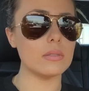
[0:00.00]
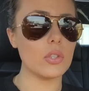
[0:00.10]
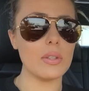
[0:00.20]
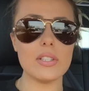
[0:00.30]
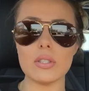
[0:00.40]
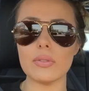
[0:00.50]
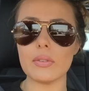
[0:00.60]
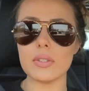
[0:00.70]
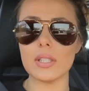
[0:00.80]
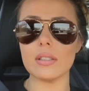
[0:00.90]
it's only
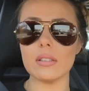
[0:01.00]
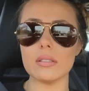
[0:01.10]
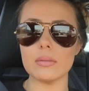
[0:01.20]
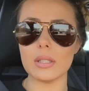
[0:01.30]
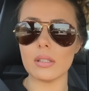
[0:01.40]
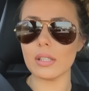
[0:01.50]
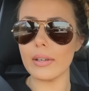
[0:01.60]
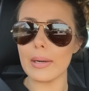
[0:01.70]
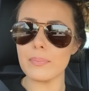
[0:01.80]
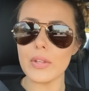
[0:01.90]
250 it'll it'll
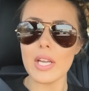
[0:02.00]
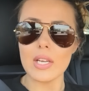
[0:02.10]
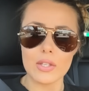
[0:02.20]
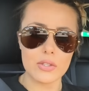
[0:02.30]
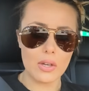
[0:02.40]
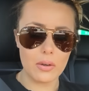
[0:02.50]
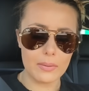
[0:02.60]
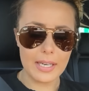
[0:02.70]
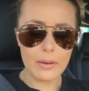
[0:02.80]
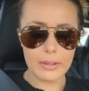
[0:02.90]
clear up so
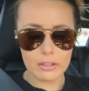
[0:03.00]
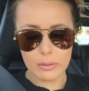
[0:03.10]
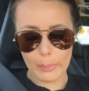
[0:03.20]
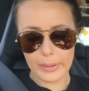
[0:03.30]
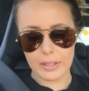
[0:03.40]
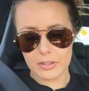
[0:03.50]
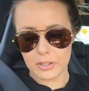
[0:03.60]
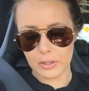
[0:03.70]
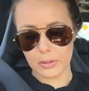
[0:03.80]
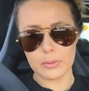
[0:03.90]
now I don't know what we're gonna
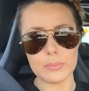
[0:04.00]
do